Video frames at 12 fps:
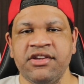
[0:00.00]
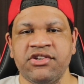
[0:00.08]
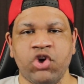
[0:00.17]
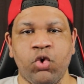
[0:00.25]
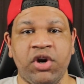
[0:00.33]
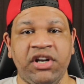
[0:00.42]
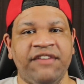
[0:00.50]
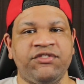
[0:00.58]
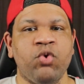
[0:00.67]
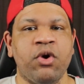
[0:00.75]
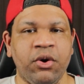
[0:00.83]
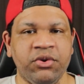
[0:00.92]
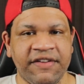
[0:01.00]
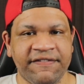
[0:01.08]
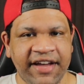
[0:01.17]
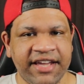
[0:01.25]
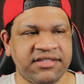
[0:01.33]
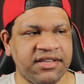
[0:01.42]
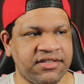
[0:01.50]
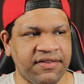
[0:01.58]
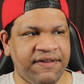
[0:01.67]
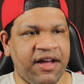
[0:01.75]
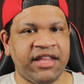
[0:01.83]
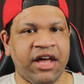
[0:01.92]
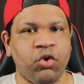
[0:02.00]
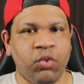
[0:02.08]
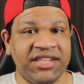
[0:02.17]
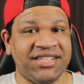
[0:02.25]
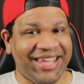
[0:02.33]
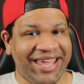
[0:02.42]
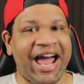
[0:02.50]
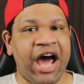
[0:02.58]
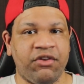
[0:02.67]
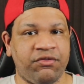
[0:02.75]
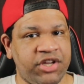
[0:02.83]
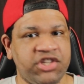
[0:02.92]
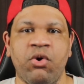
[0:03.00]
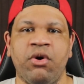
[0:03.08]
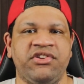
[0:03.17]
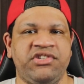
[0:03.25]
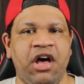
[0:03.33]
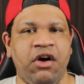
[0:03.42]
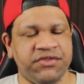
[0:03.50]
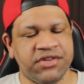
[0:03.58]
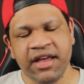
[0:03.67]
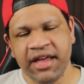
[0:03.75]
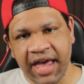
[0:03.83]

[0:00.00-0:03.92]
So we're left to our own devices to find out a way to get out of Rito ourselves.